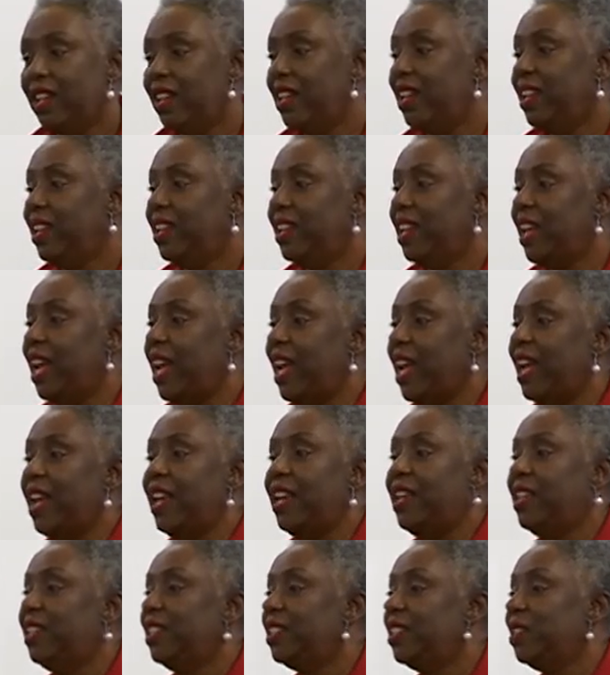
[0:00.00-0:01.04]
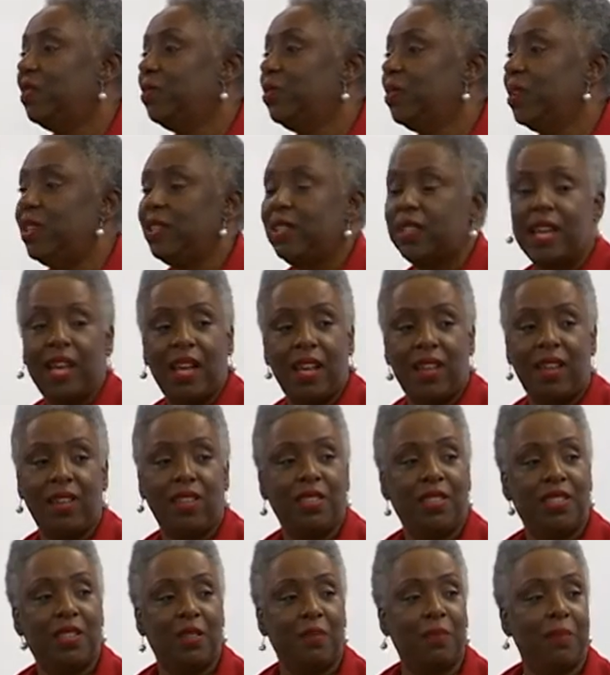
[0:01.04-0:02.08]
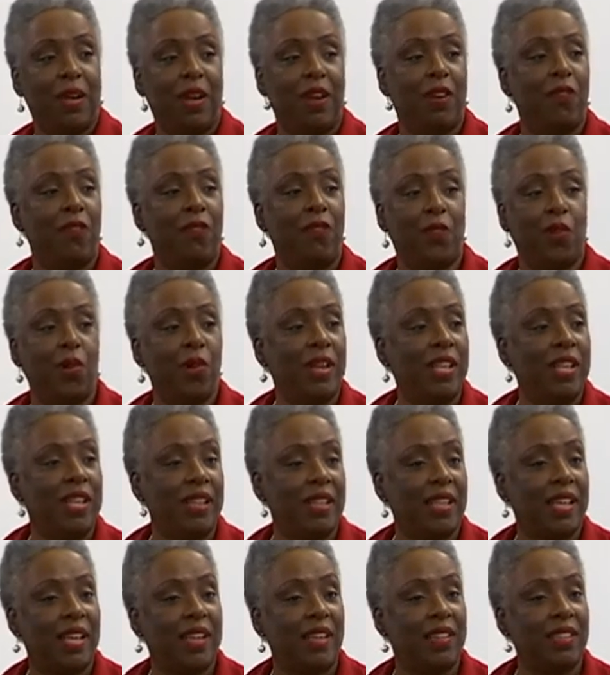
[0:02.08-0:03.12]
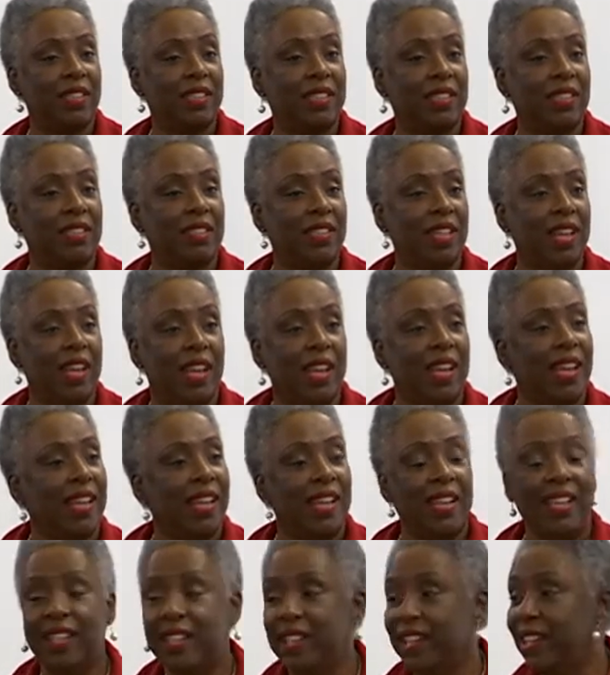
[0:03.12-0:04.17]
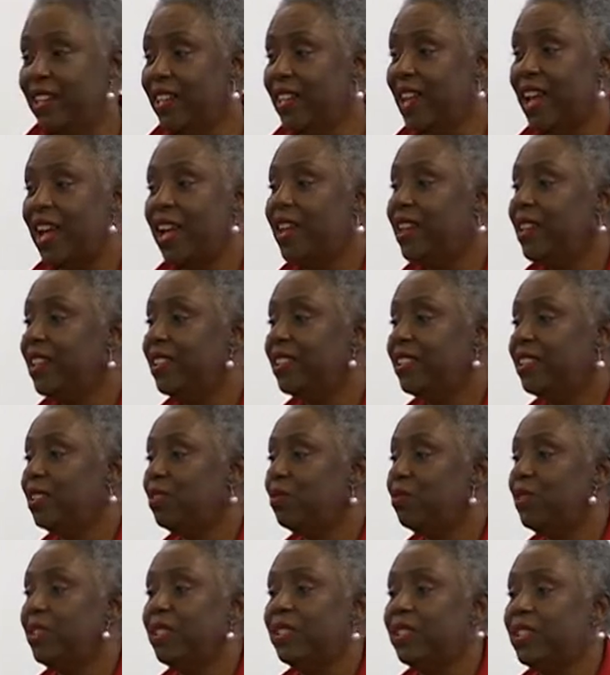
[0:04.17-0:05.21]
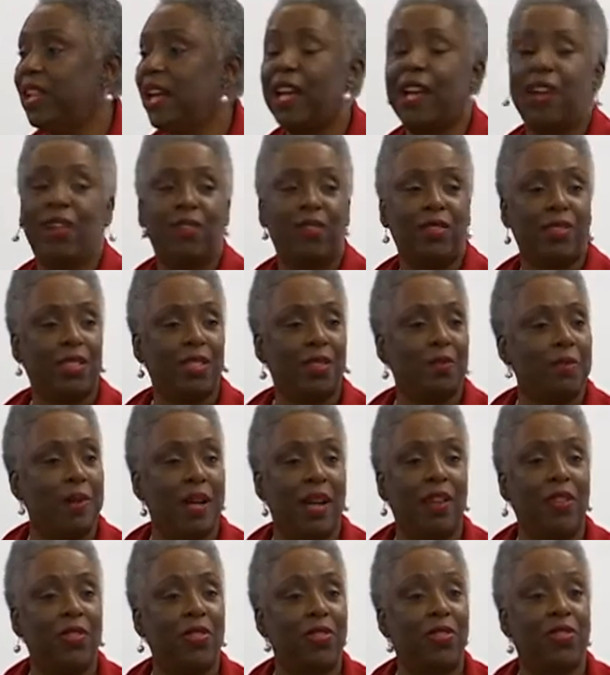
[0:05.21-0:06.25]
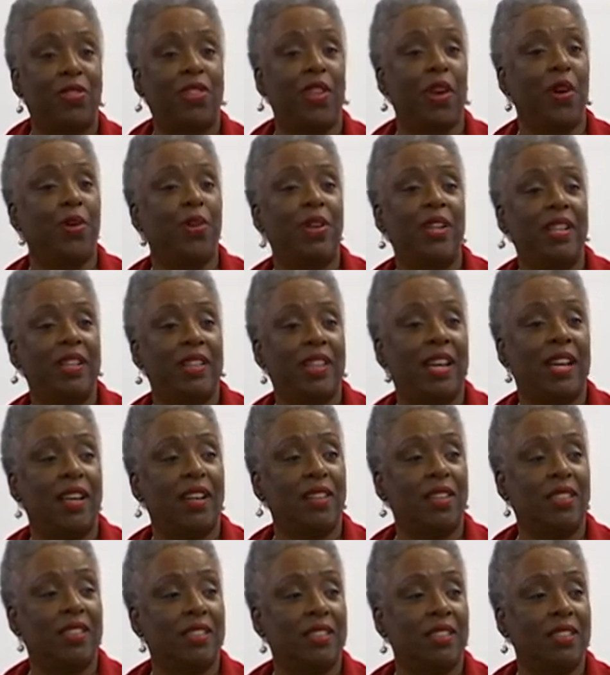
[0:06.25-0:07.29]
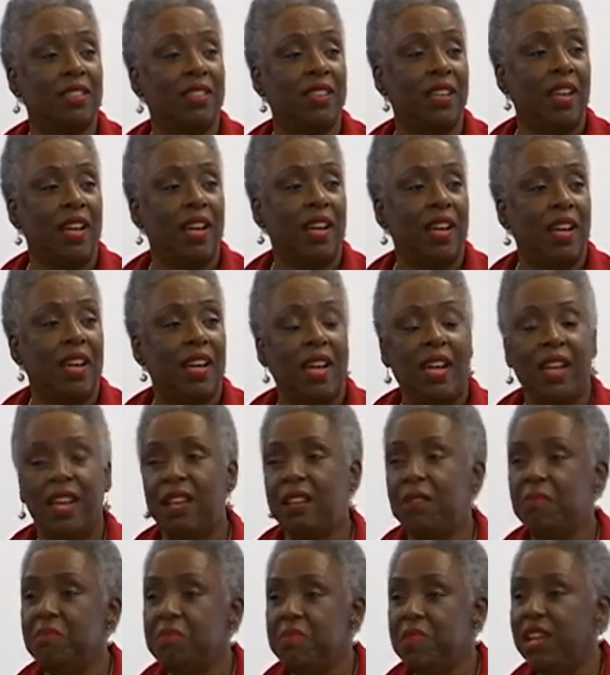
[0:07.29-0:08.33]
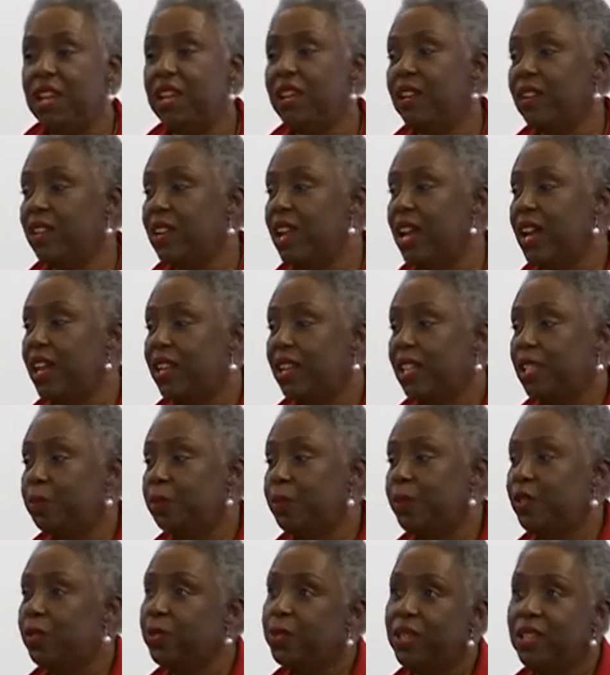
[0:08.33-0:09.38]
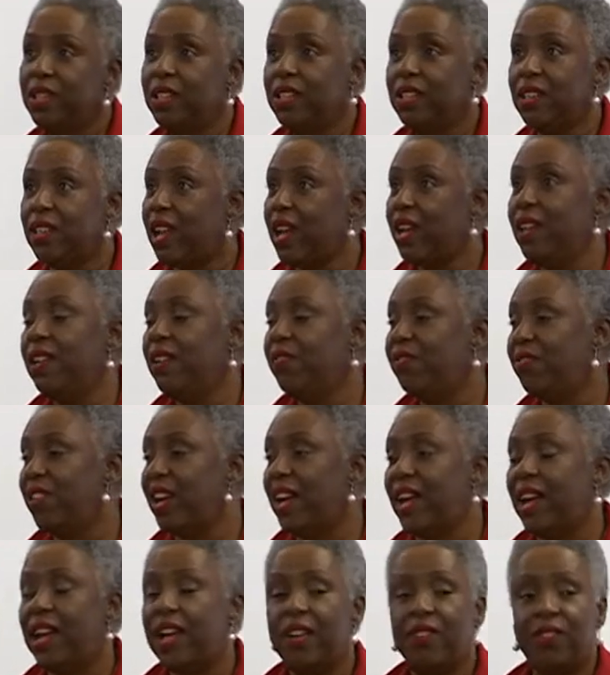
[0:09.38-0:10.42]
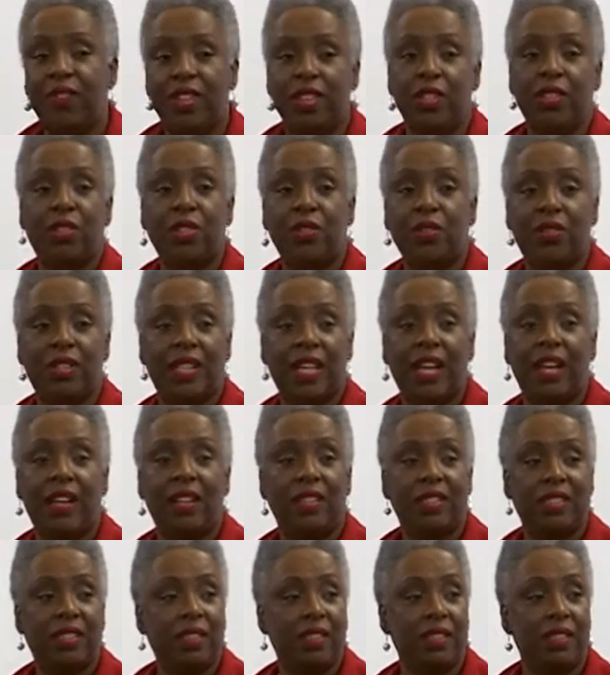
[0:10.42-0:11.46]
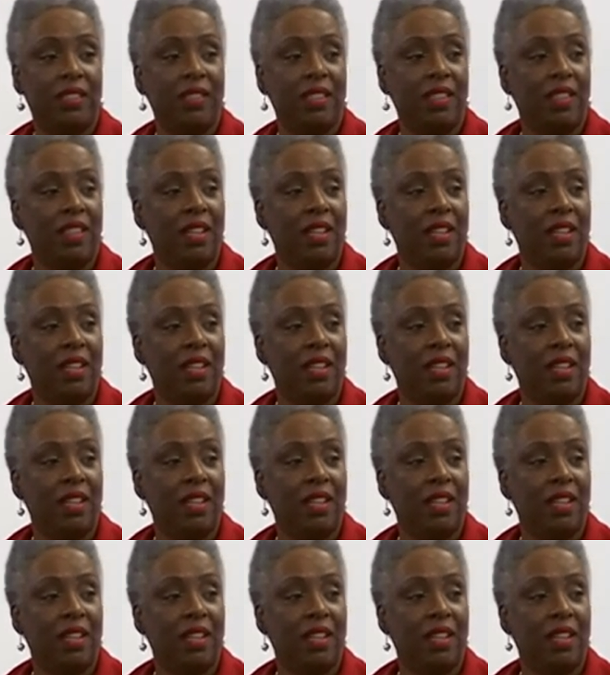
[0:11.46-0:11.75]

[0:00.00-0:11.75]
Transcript: In the 80s, it went down to about 40,000. In the 90s, it went down to about 30,000. In the mid 90s, between 95 and 2000,